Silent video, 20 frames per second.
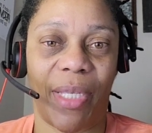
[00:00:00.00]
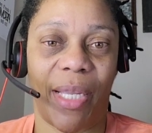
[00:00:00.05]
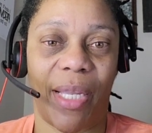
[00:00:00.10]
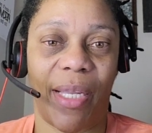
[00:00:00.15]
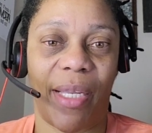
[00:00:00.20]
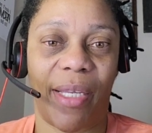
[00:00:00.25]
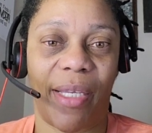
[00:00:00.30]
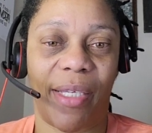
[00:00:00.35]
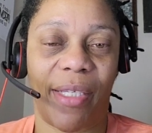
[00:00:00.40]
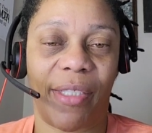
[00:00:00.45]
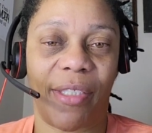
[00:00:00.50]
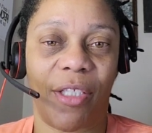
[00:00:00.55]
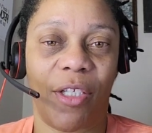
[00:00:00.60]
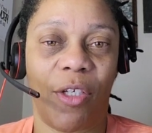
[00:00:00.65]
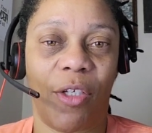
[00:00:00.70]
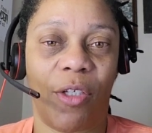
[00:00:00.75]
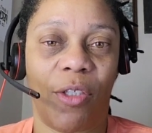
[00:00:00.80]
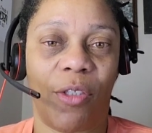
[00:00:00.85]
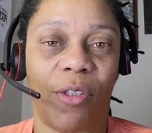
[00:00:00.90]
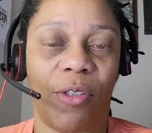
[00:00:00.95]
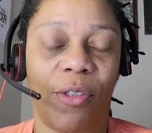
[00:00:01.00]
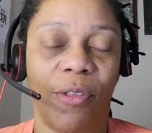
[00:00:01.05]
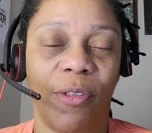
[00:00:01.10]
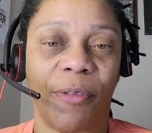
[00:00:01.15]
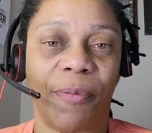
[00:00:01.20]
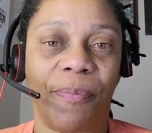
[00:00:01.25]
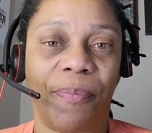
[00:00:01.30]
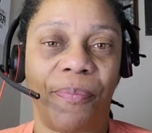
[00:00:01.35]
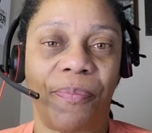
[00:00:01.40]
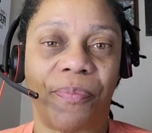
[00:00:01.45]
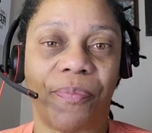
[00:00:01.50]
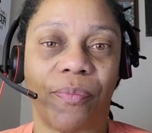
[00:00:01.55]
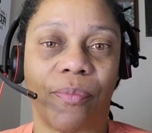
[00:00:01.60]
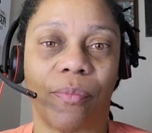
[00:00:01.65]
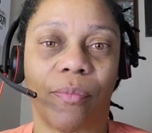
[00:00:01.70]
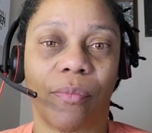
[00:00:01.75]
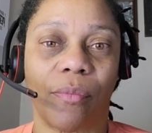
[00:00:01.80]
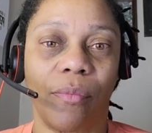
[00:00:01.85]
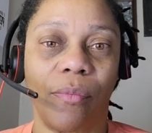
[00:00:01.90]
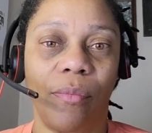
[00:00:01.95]
And hold.
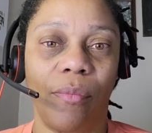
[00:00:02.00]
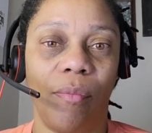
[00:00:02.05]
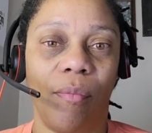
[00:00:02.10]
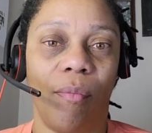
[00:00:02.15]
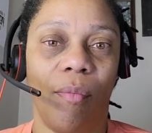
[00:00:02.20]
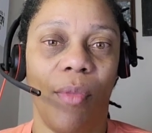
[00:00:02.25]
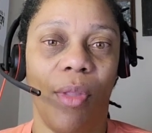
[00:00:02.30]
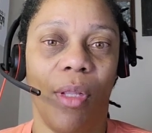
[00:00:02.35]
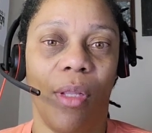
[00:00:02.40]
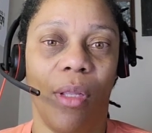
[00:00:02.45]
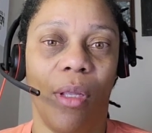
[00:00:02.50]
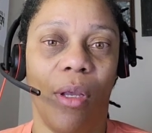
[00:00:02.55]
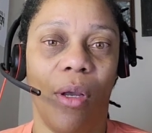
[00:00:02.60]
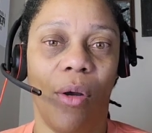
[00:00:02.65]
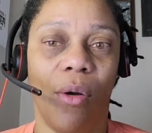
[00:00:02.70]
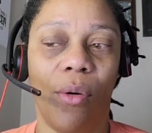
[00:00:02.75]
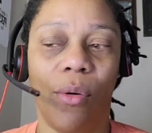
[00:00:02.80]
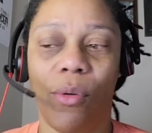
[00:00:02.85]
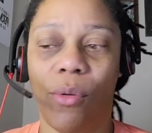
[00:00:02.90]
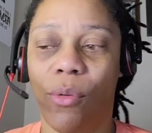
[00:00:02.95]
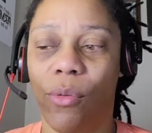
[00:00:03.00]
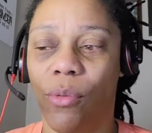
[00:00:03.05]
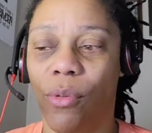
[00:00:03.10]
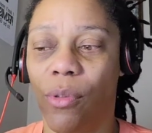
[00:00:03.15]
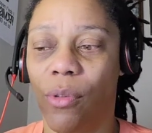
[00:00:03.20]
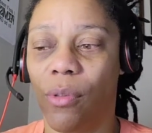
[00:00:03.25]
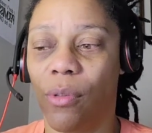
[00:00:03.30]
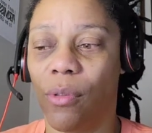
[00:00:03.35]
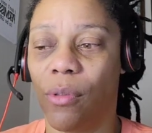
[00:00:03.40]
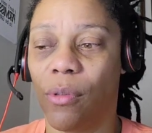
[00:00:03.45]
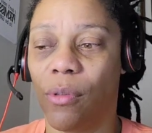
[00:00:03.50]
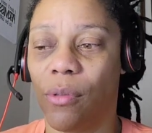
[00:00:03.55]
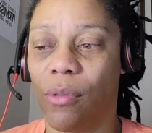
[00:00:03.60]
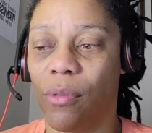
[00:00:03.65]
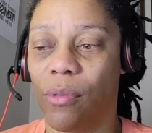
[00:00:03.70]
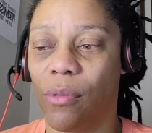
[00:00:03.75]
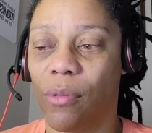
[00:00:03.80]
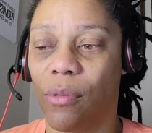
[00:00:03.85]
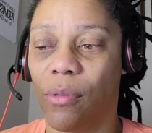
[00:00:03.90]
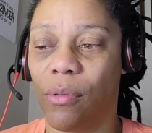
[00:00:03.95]
Hold.
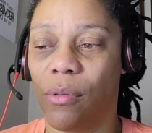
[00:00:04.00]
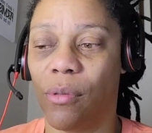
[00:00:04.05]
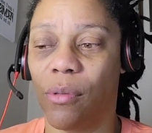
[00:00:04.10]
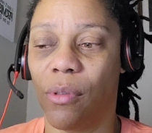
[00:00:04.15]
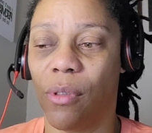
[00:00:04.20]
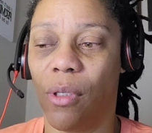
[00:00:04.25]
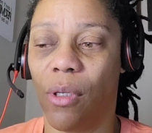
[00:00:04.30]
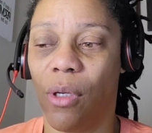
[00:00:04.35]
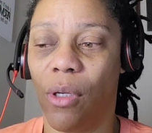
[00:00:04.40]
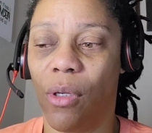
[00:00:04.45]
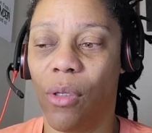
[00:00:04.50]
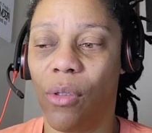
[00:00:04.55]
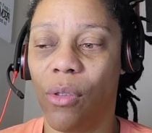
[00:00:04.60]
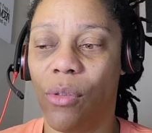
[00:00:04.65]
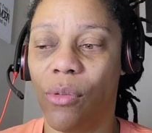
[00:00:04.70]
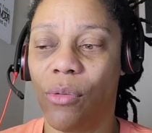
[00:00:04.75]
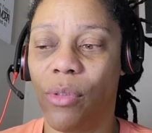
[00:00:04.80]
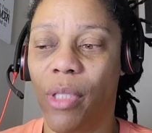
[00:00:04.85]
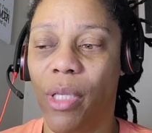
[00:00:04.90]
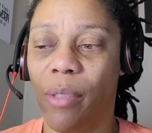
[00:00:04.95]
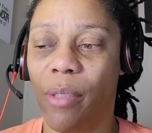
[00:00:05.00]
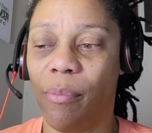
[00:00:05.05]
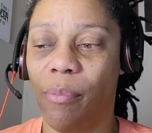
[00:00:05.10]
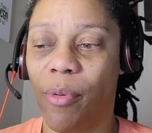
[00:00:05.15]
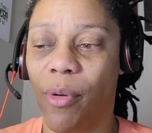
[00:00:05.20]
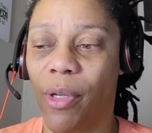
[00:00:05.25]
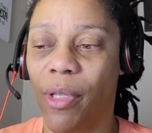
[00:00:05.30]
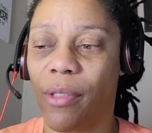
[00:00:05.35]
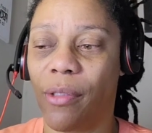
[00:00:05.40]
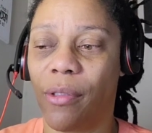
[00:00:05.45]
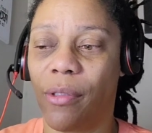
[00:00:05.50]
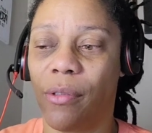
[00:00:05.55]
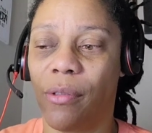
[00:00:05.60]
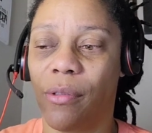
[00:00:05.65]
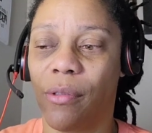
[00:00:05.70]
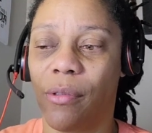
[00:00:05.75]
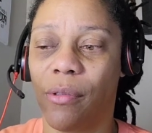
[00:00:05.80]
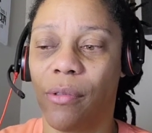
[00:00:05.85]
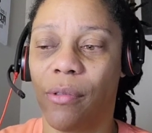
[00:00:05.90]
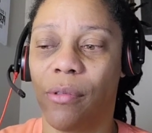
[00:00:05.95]
Hold that breath.
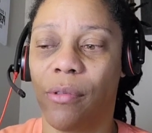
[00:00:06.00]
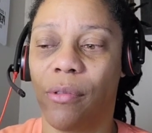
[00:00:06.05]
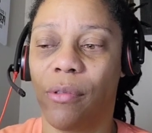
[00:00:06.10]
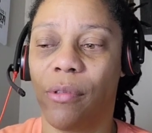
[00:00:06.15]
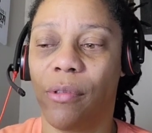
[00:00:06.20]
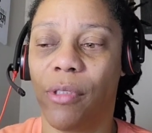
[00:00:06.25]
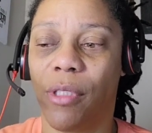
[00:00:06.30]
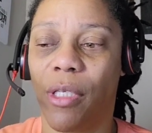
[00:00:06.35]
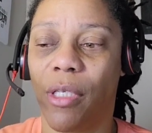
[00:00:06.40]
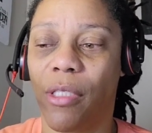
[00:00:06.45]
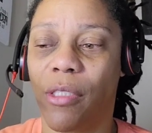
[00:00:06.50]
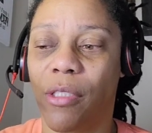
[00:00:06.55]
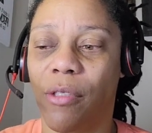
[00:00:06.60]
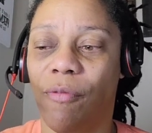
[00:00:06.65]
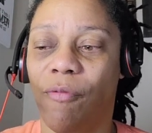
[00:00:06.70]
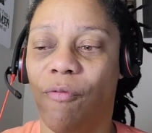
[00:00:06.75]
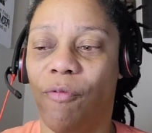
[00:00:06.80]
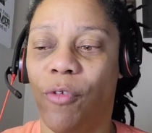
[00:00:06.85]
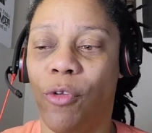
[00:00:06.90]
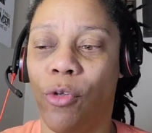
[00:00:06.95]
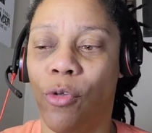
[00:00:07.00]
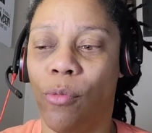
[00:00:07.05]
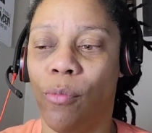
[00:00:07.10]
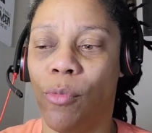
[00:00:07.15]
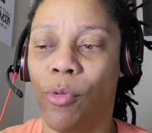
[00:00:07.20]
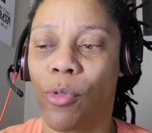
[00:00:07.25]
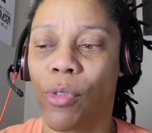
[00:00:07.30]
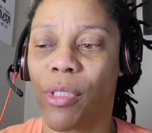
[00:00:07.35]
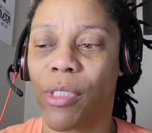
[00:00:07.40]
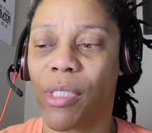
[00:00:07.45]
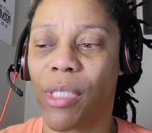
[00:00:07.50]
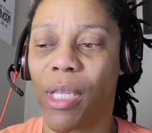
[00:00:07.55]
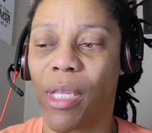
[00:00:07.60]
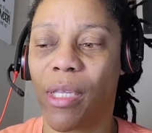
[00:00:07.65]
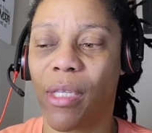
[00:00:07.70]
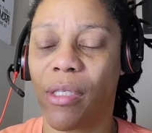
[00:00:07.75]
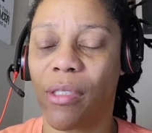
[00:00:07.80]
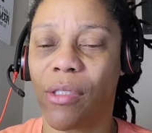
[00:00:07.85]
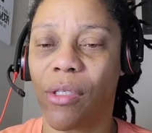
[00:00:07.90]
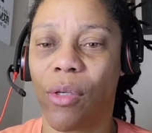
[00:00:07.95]
Just a few more
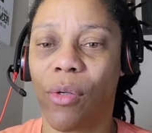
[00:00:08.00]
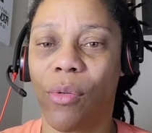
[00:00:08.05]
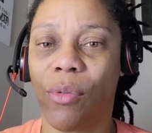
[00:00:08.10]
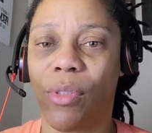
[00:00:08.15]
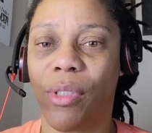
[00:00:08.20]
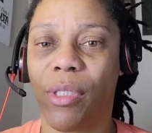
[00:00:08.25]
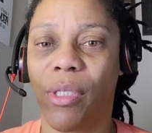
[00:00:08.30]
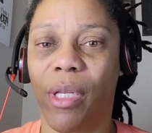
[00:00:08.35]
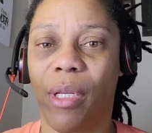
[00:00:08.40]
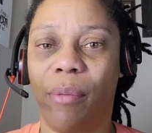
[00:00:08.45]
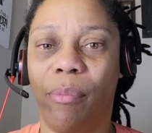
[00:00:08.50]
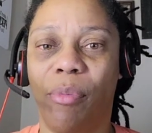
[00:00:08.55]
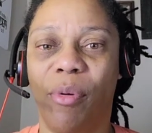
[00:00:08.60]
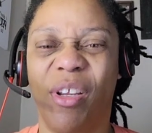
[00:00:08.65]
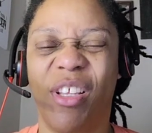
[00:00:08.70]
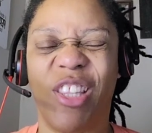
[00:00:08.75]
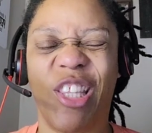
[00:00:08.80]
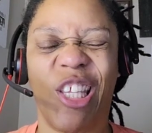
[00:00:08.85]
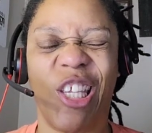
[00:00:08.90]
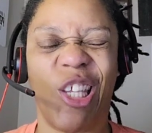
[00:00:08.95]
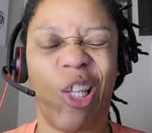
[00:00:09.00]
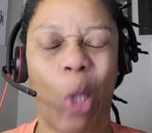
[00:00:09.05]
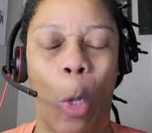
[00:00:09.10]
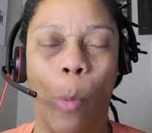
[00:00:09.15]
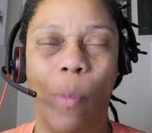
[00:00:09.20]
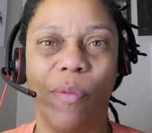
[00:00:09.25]
seconds holding that breath in.